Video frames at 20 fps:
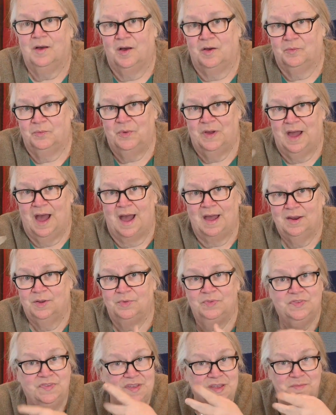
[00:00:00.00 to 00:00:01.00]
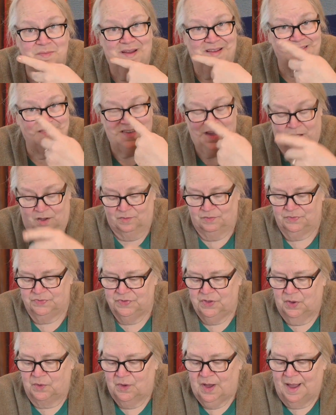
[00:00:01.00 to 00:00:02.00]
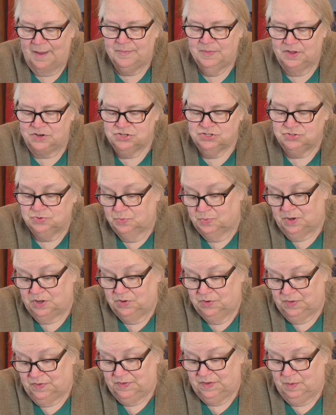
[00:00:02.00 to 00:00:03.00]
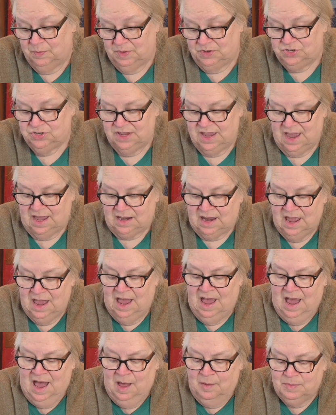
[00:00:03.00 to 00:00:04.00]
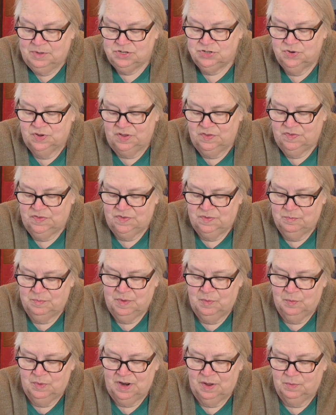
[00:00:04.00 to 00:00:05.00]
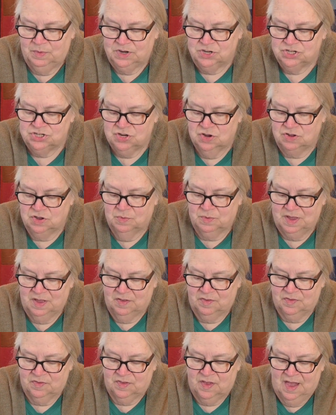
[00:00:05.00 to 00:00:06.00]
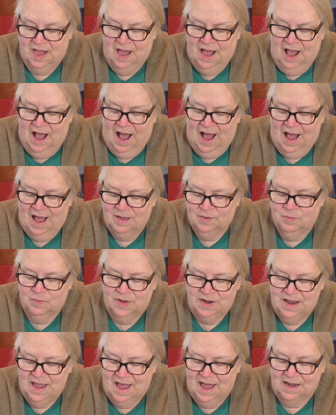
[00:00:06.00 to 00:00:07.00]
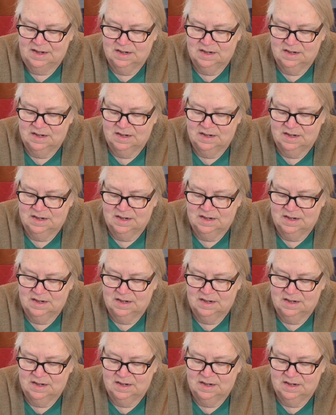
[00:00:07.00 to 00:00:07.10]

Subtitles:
what I don't see myself. So I'm not sure what you can see and what you can't. But what I want to show you is, I want to add